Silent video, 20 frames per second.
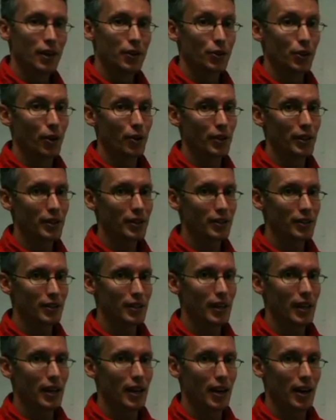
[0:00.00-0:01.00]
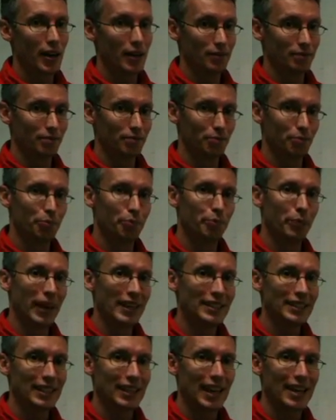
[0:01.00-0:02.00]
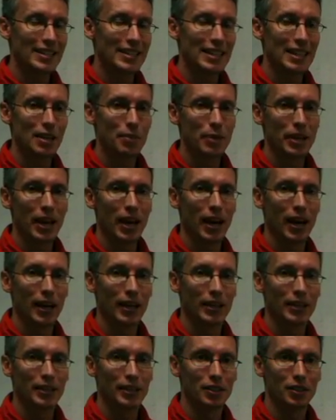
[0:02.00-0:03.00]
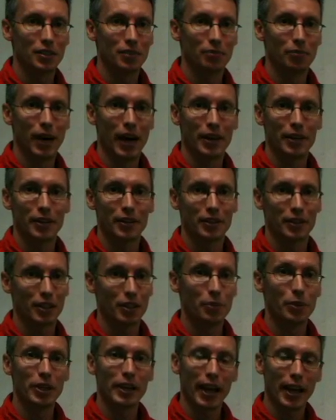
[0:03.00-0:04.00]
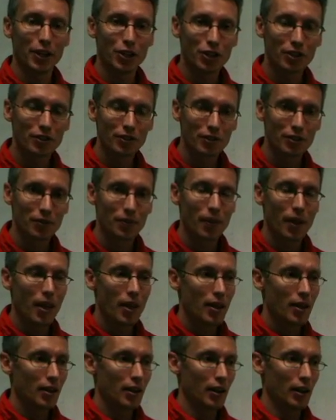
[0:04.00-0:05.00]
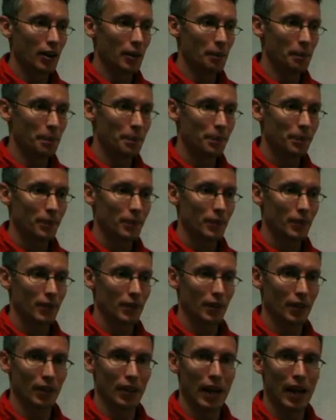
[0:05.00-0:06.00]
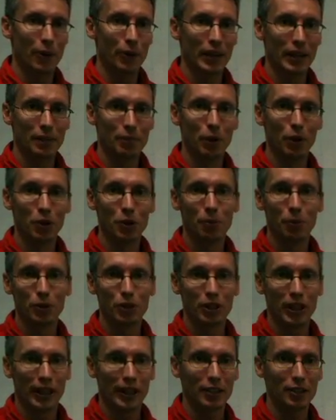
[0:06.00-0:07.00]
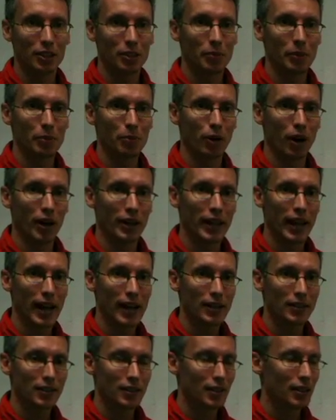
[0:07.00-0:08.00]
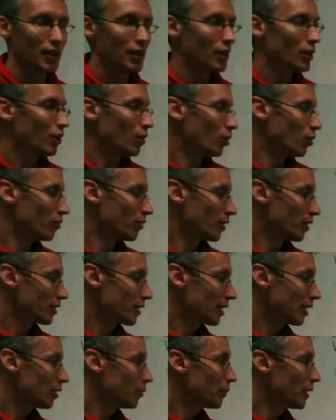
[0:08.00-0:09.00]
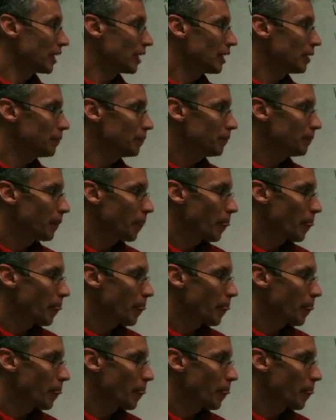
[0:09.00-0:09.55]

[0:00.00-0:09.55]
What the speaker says: So this is the basic idea behind modern communications, allowing multiple channels to be broadcast over a single medium.